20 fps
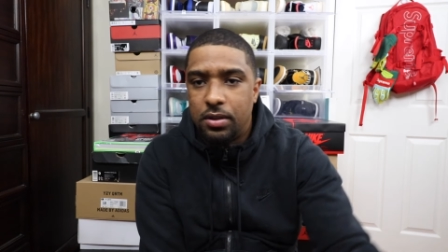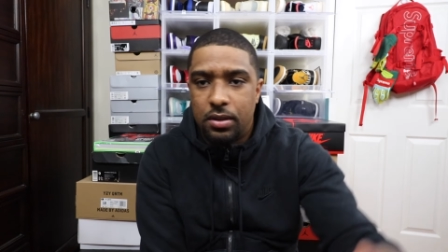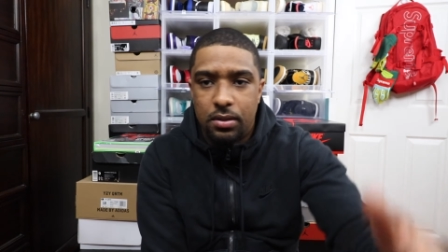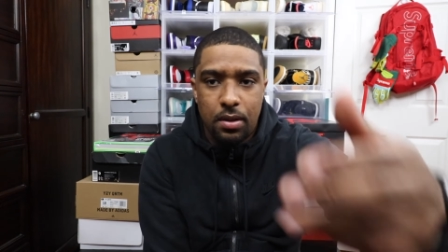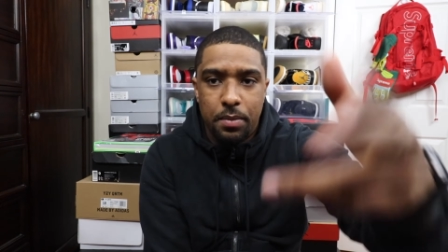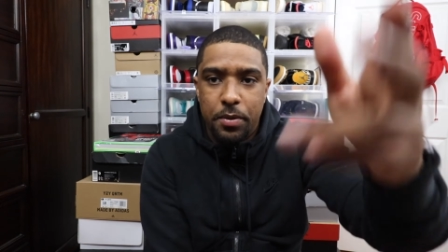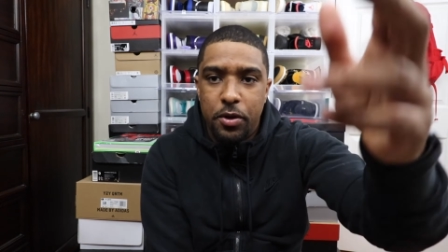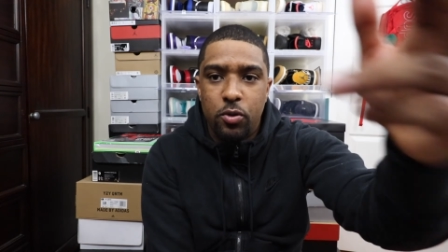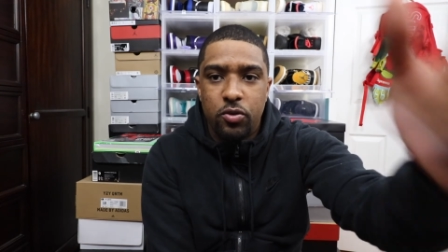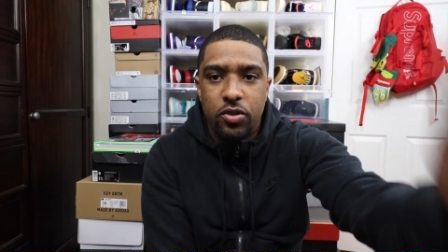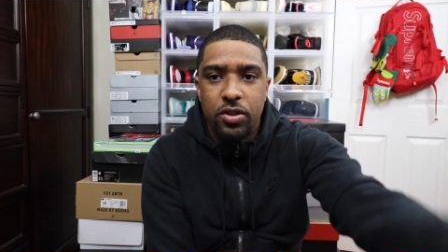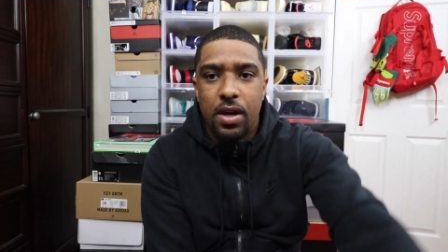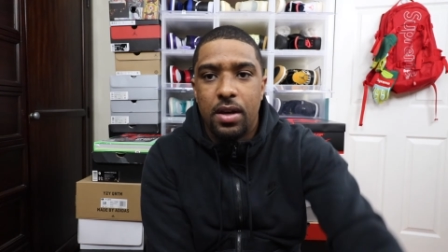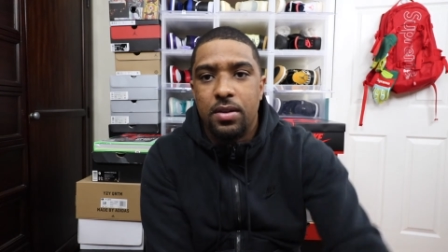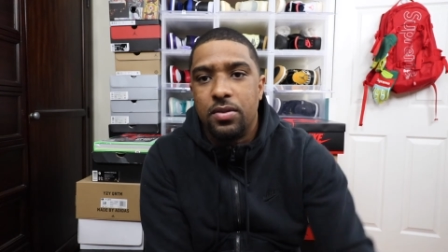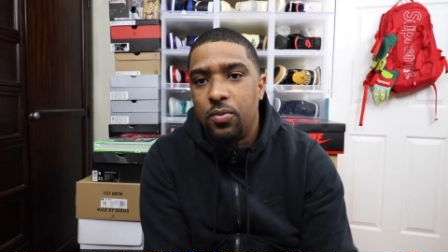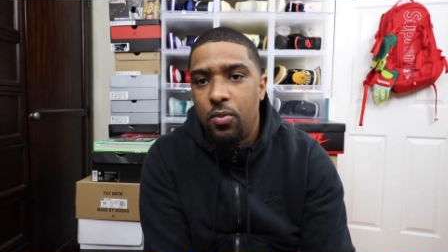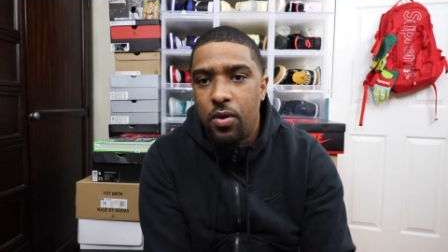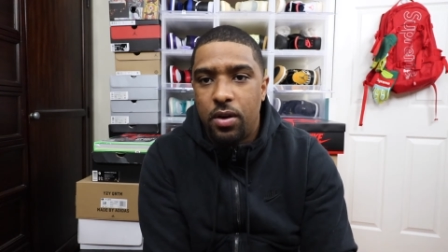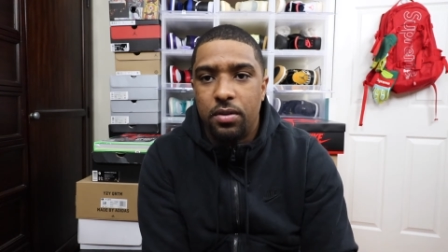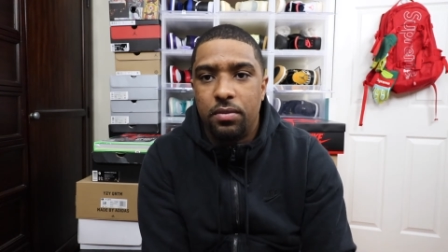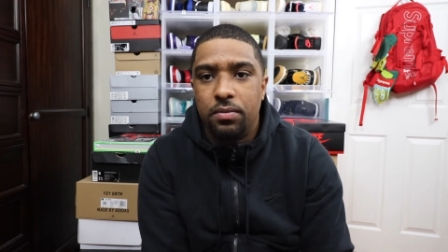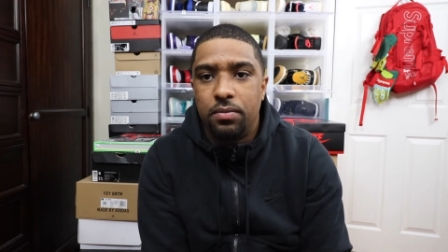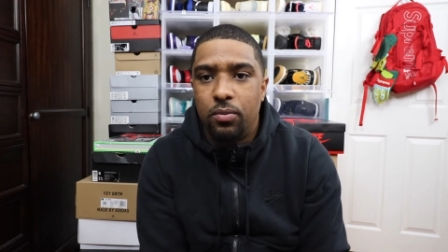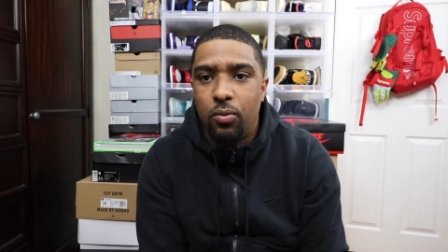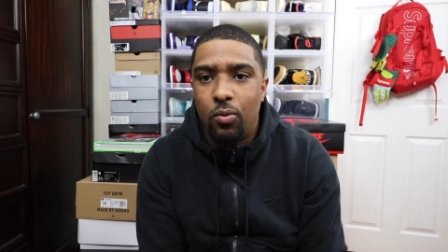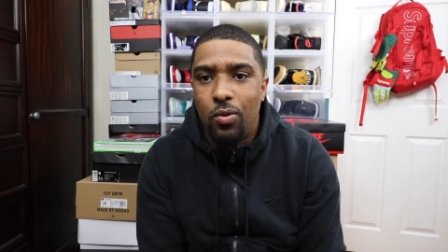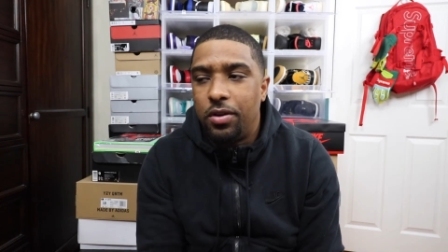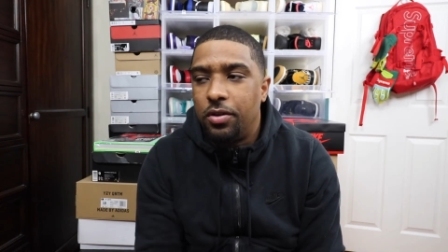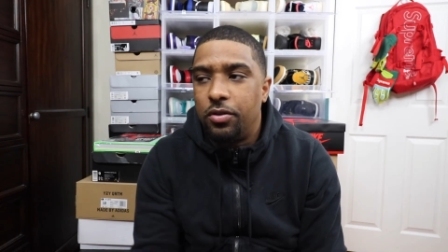let me know what you guys wanna,
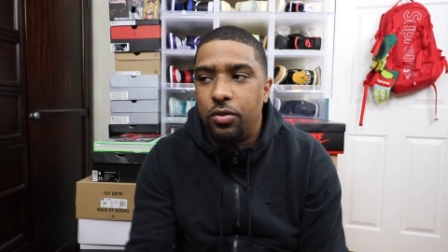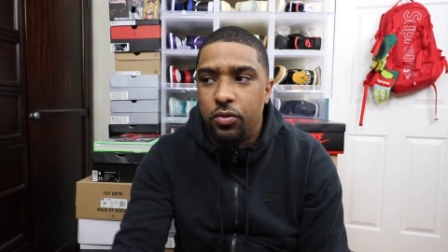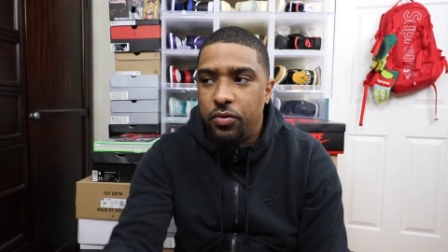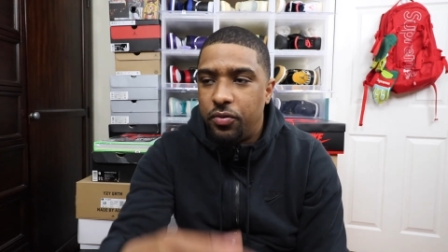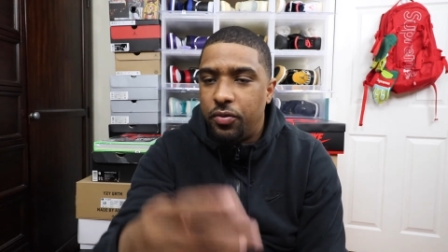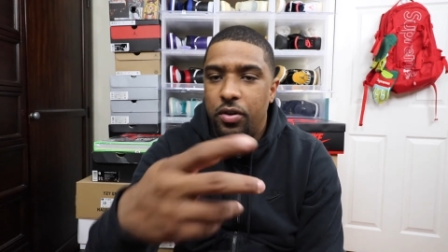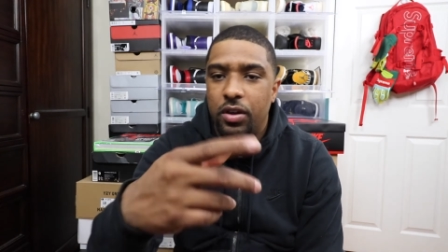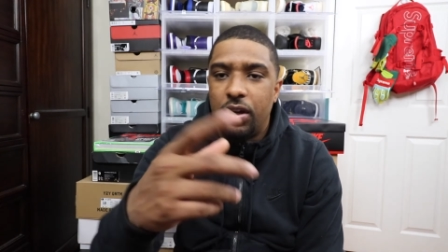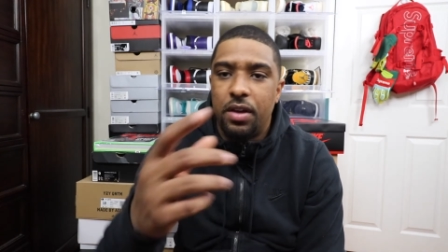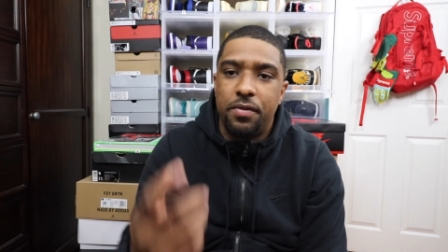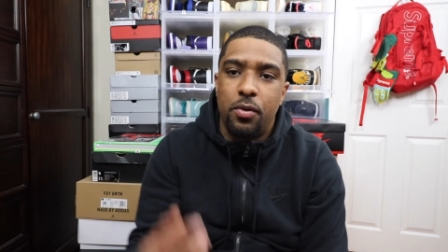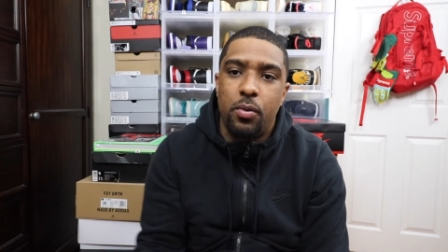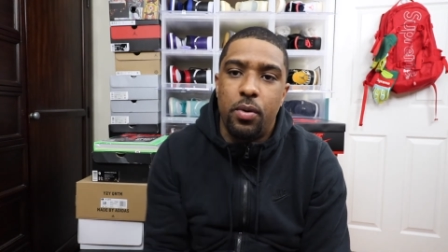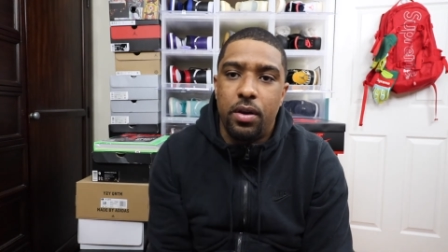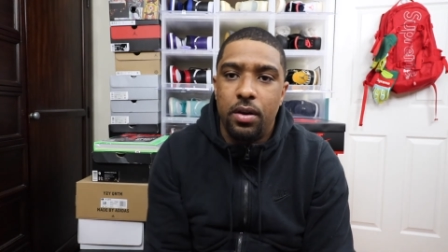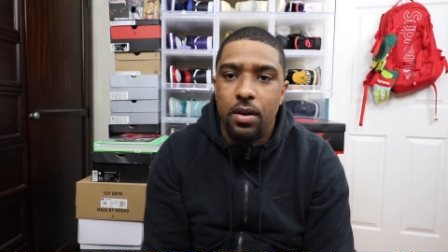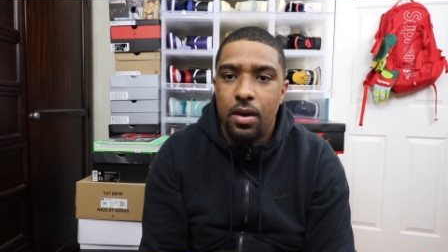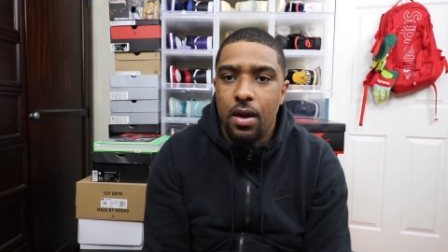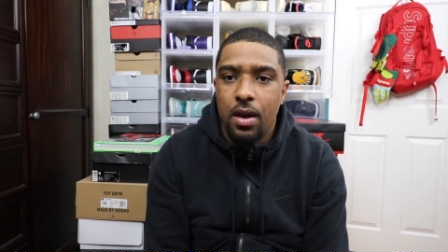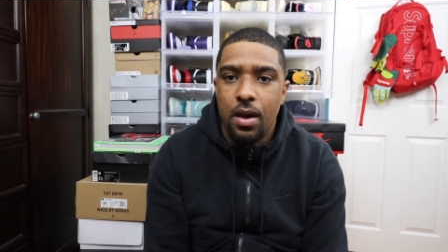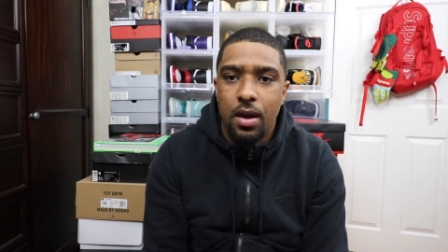wanna do for a giveaway.